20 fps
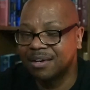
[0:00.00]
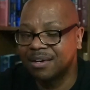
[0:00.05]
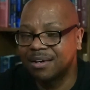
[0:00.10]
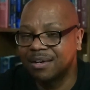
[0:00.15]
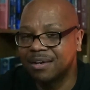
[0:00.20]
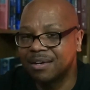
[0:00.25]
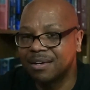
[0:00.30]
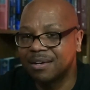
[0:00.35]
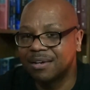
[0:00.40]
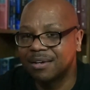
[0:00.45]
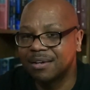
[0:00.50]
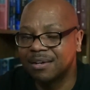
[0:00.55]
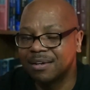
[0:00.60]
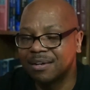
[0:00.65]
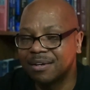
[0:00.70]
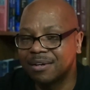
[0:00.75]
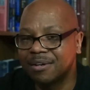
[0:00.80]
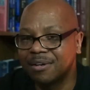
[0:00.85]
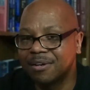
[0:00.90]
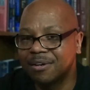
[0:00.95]

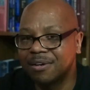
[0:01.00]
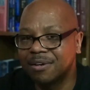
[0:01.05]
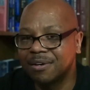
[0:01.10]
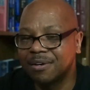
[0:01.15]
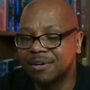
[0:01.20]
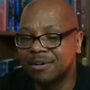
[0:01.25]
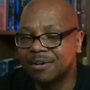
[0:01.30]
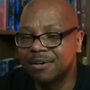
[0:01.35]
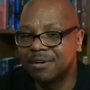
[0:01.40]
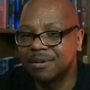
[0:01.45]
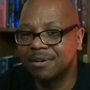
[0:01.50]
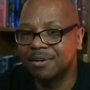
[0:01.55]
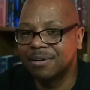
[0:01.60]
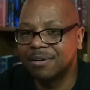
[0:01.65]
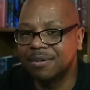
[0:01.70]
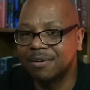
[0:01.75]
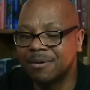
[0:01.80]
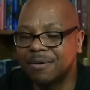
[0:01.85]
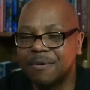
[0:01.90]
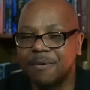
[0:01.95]

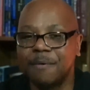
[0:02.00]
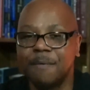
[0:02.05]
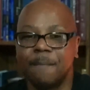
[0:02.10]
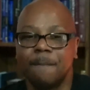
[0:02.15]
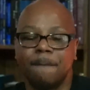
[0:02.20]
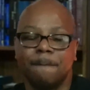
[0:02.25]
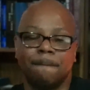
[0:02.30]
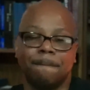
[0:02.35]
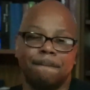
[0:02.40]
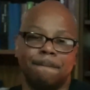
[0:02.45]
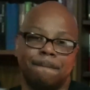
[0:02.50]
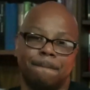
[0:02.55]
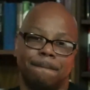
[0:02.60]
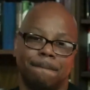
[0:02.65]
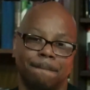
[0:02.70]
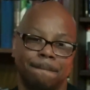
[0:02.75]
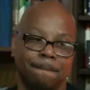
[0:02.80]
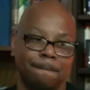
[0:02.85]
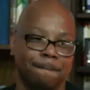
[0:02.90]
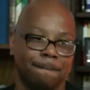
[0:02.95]

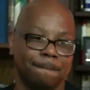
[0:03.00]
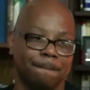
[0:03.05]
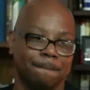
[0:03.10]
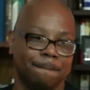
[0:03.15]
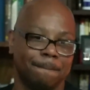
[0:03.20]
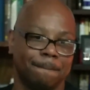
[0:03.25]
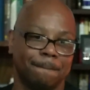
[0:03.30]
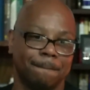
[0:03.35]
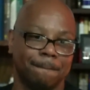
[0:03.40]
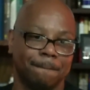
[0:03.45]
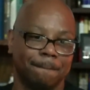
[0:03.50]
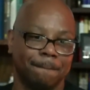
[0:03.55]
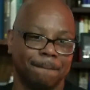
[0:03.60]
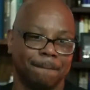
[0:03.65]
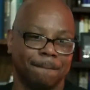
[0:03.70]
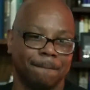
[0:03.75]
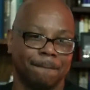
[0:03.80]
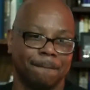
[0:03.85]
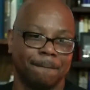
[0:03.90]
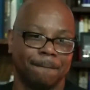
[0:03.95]

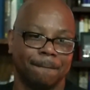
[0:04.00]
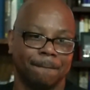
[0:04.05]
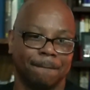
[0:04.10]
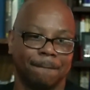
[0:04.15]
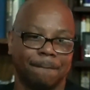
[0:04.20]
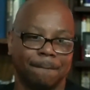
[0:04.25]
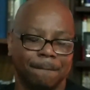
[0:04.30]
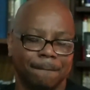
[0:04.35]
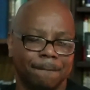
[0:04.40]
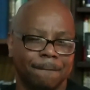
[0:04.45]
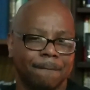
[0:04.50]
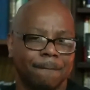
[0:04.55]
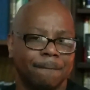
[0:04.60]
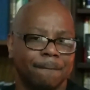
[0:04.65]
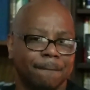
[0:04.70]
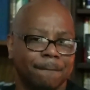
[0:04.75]
This person isn't speaking.